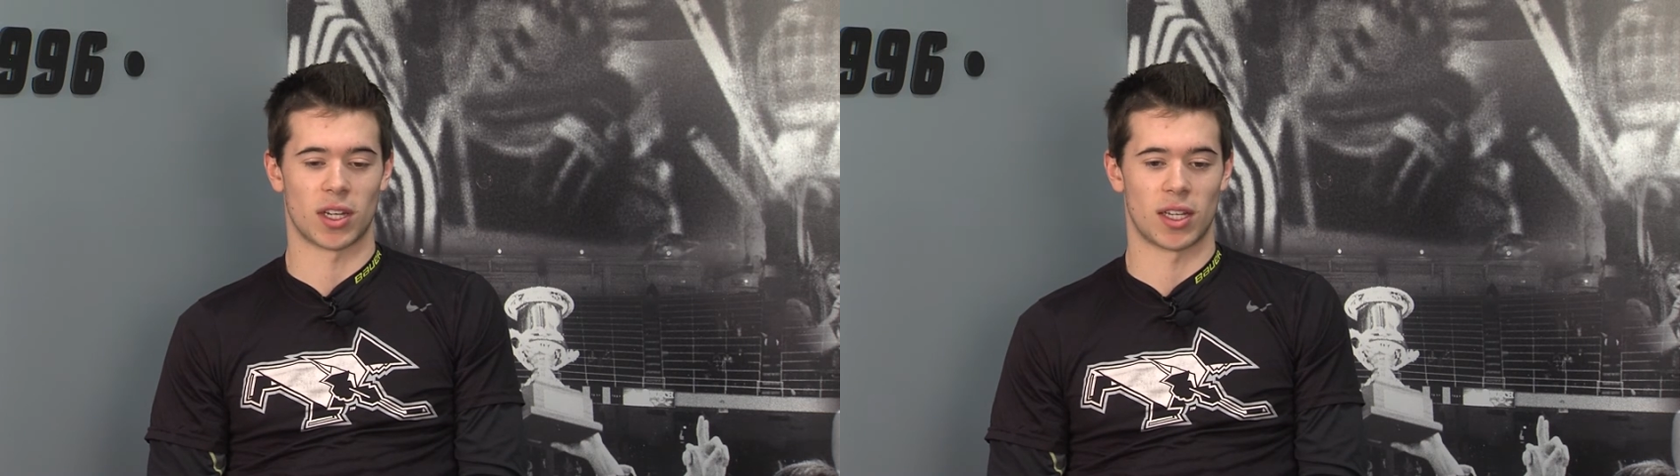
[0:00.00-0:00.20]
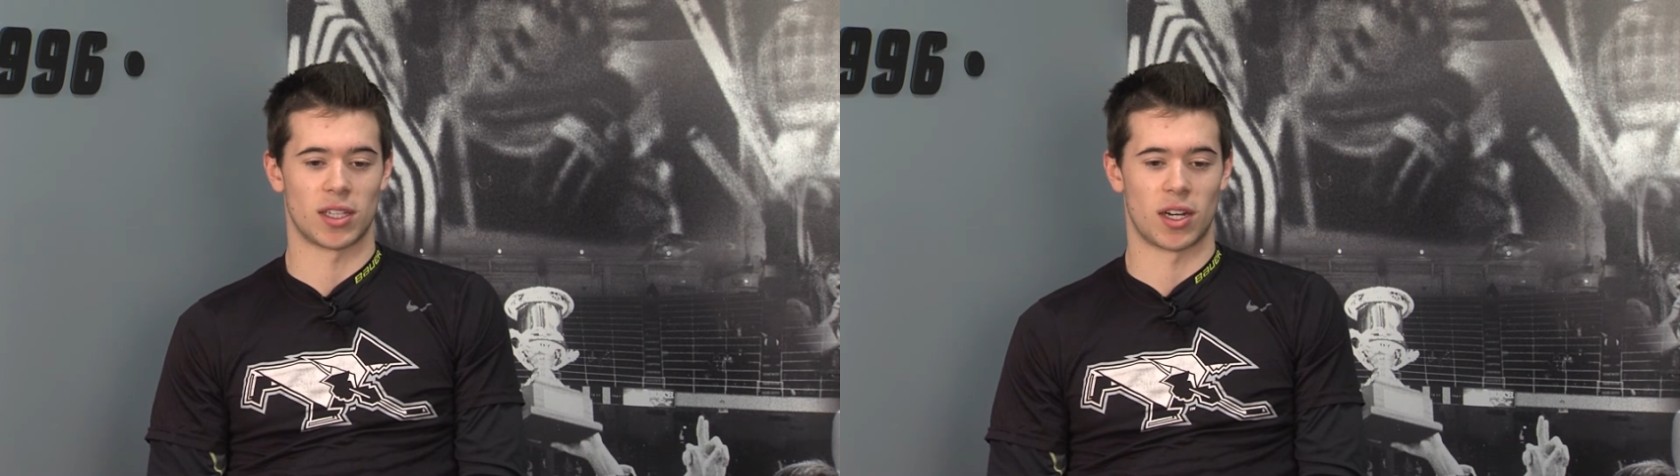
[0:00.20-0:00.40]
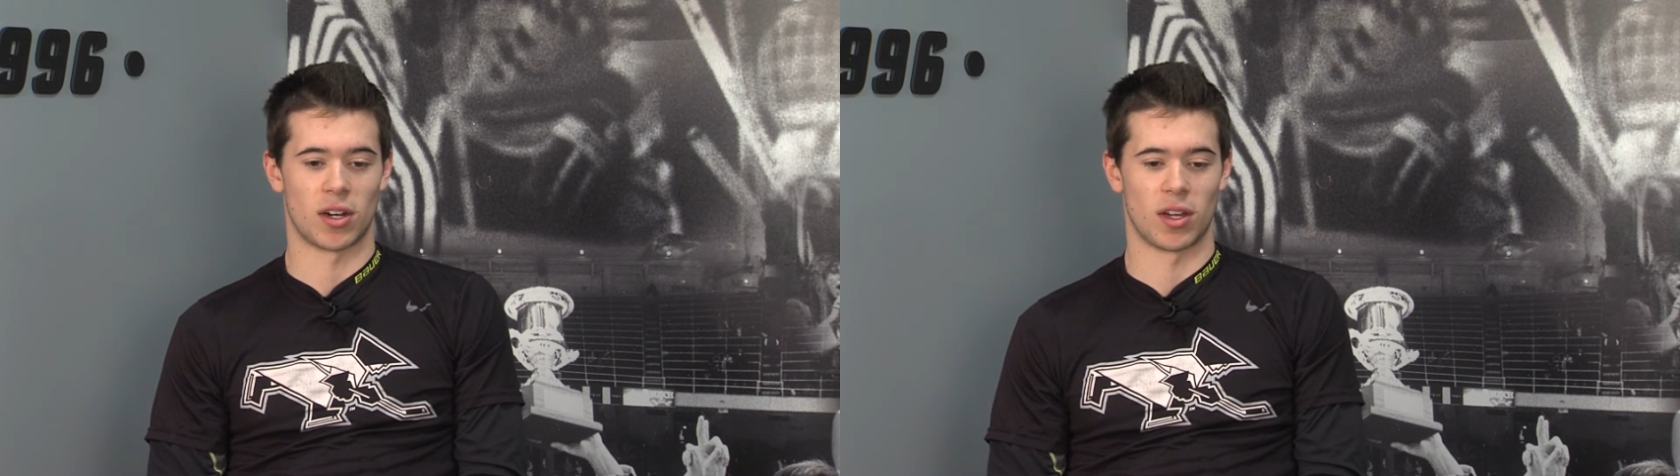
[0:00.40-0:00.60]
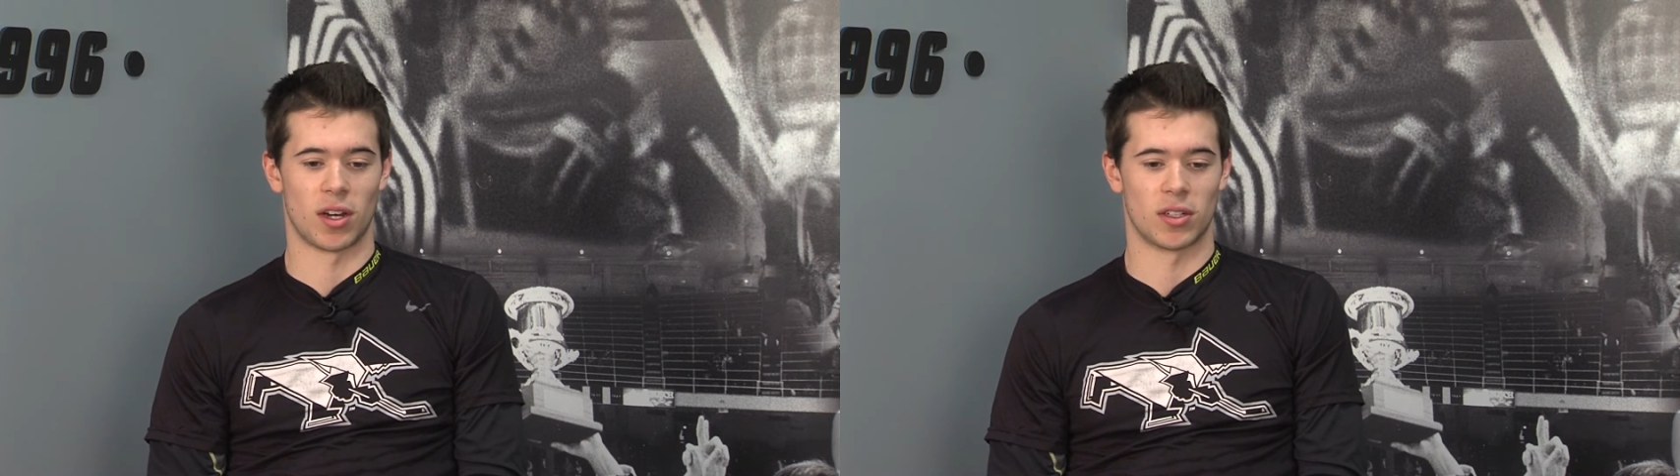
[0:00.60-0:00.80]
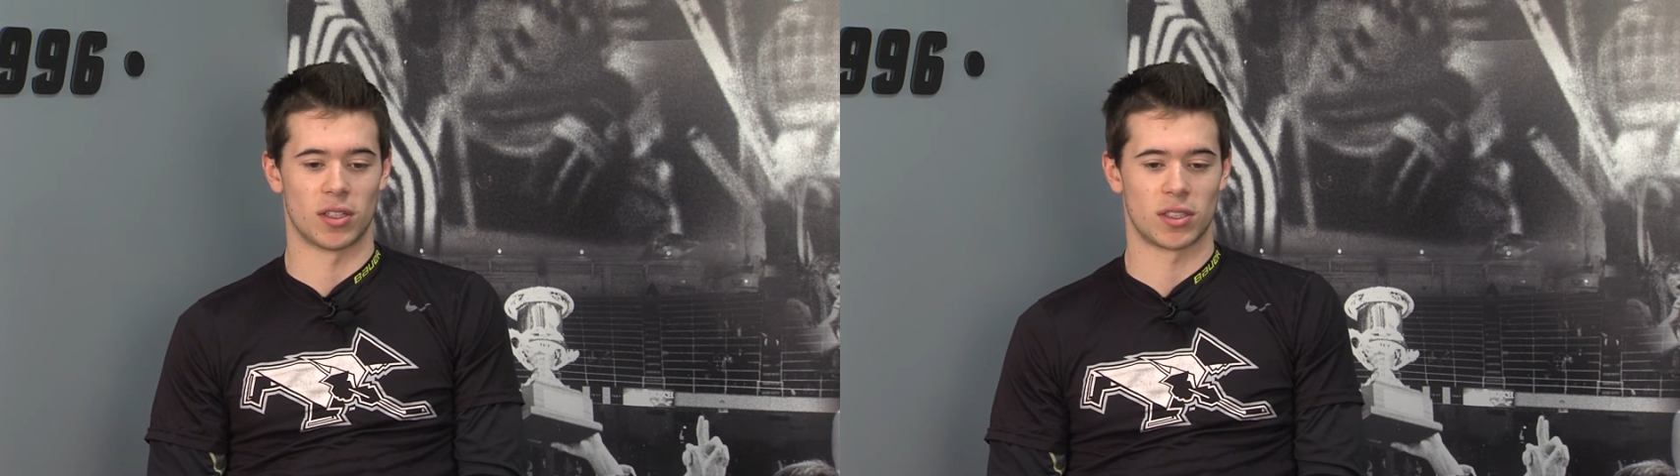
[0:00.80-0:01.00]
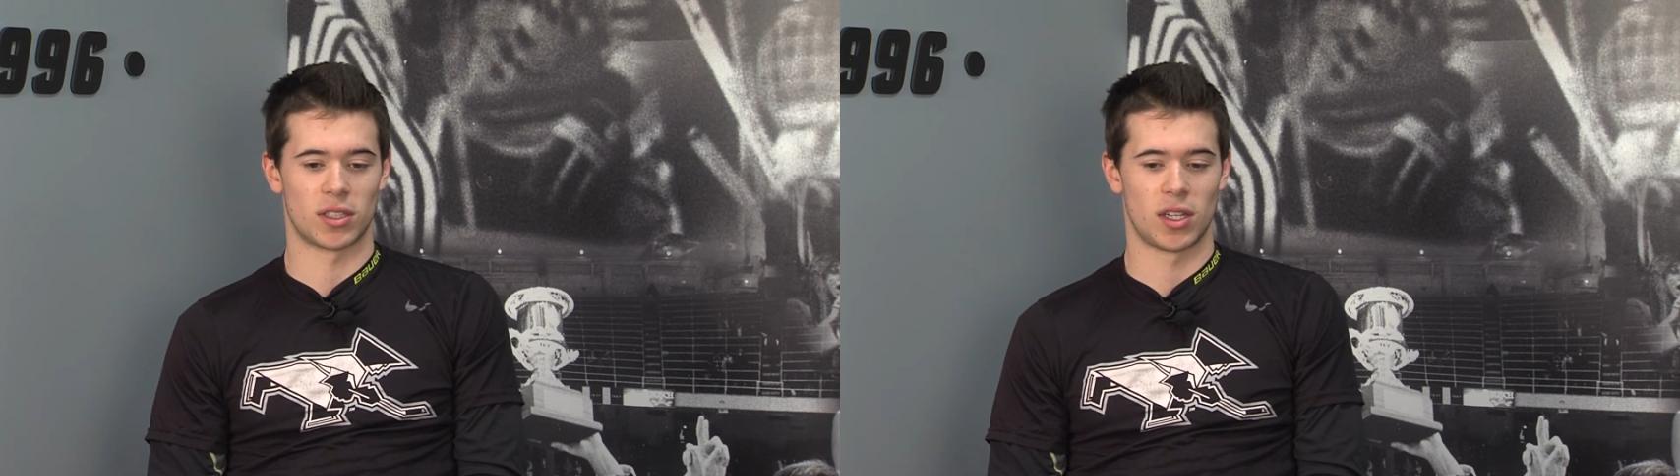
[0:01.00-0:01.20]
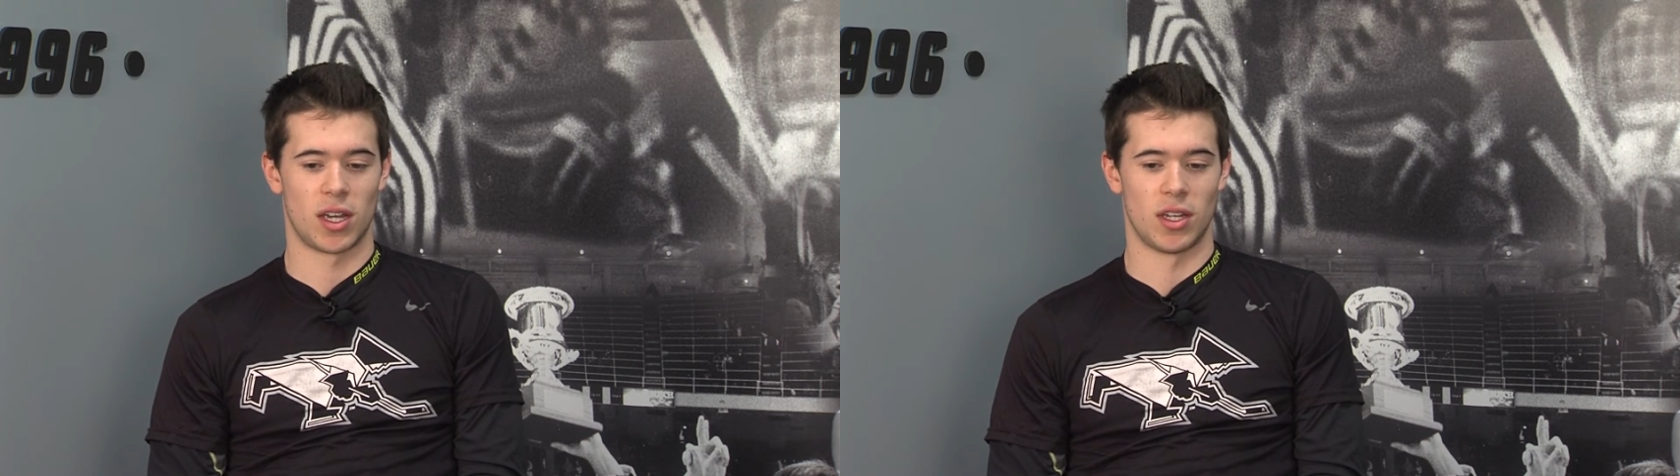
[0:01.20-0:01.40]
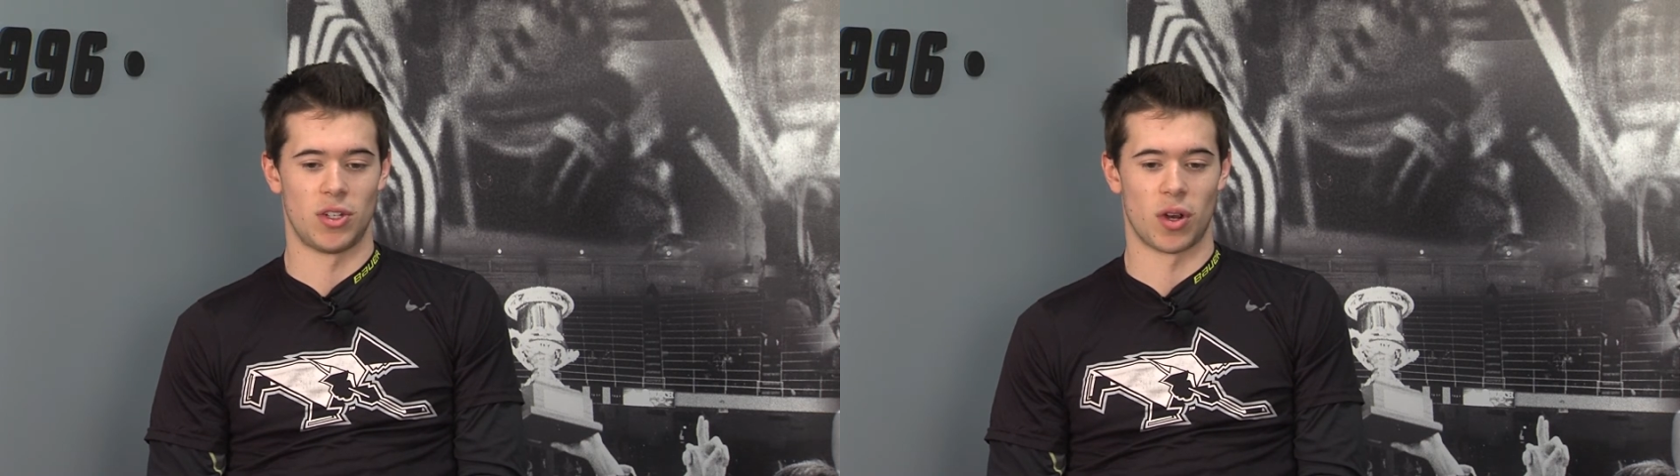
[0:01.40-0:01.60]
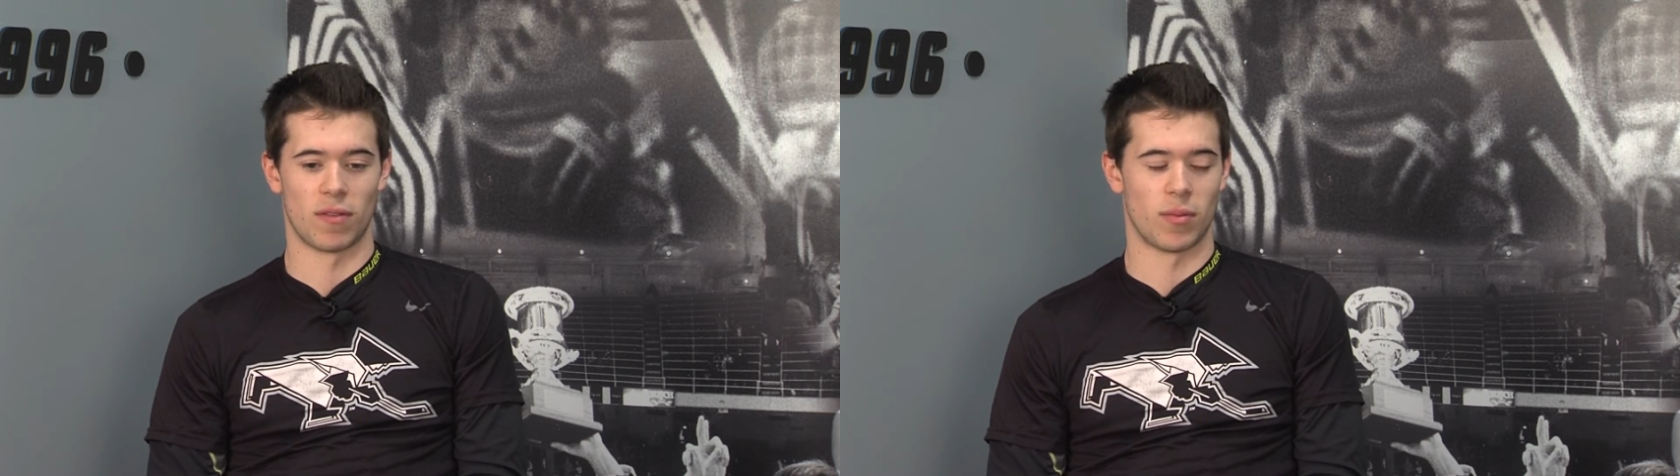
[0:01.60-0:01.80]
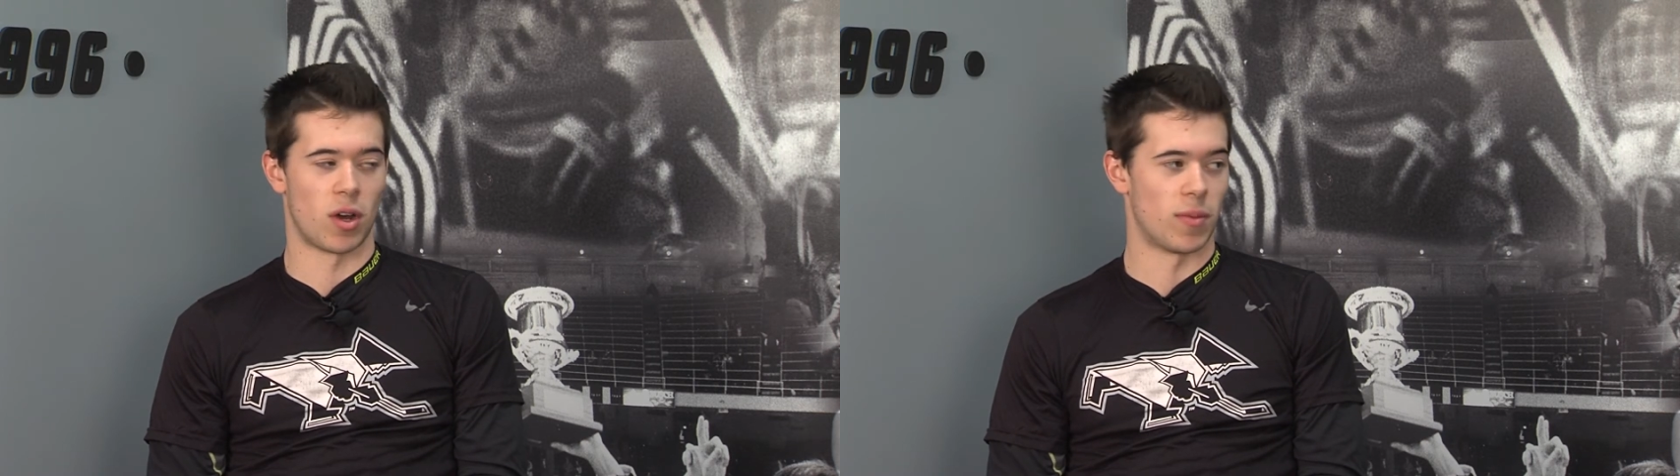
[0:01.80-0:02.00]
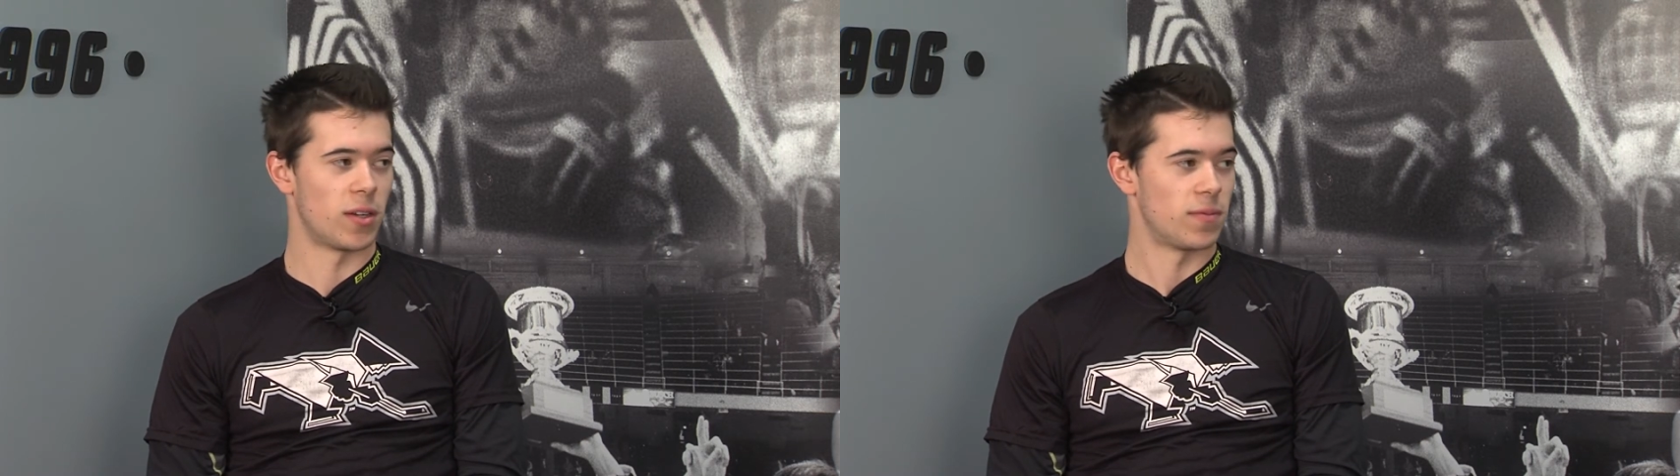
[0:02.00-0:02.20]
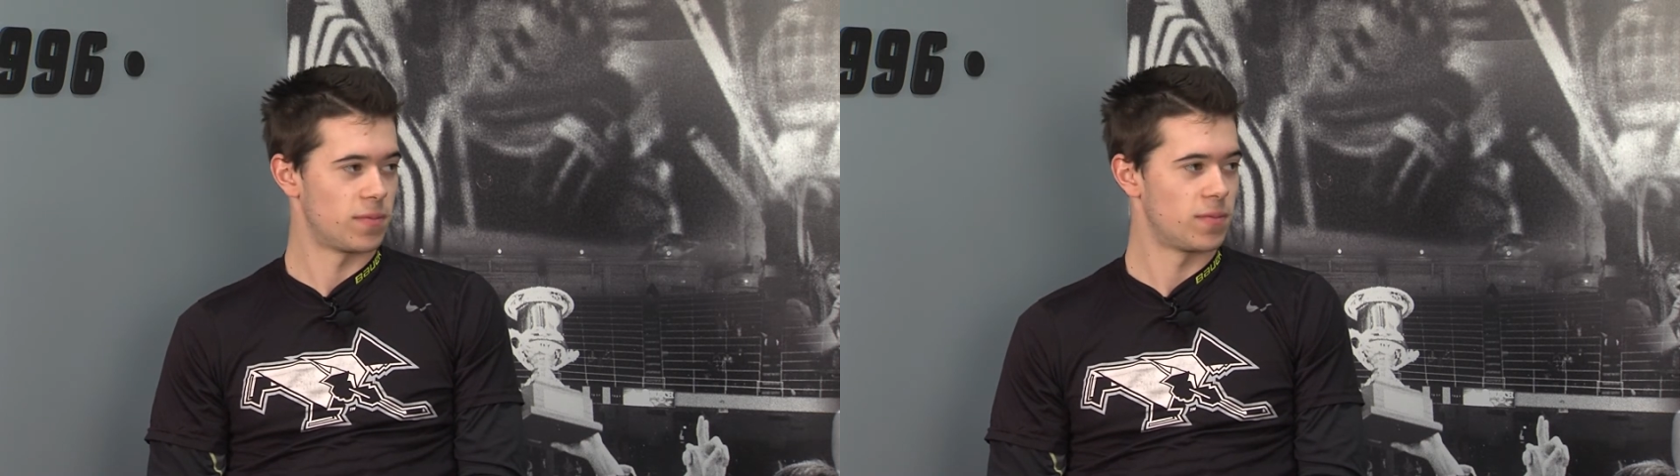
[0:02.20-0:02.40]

like I said earlier, and just enjoy every moment.